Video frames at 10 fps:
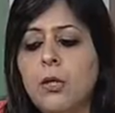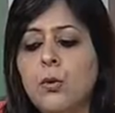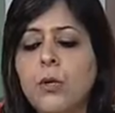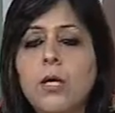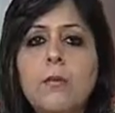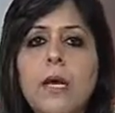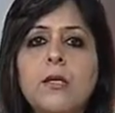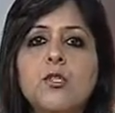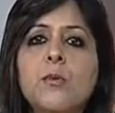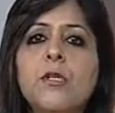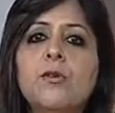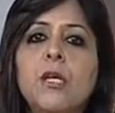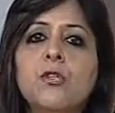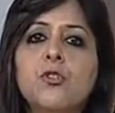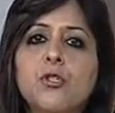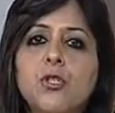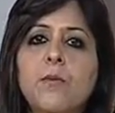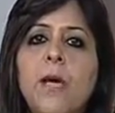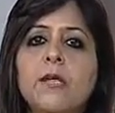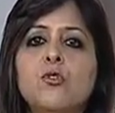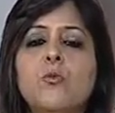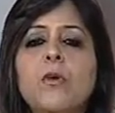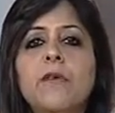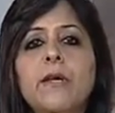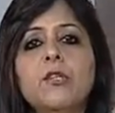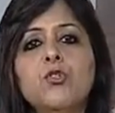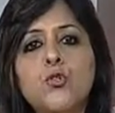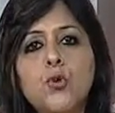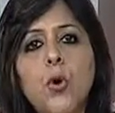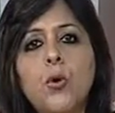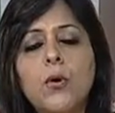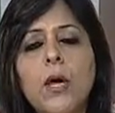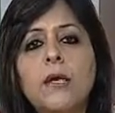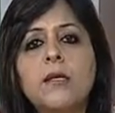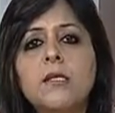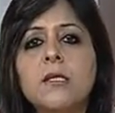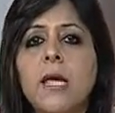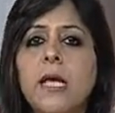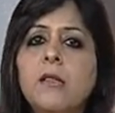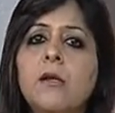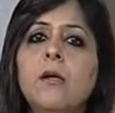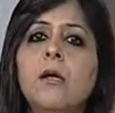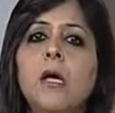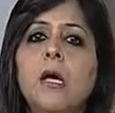union management relationship has to be very strong and it is again the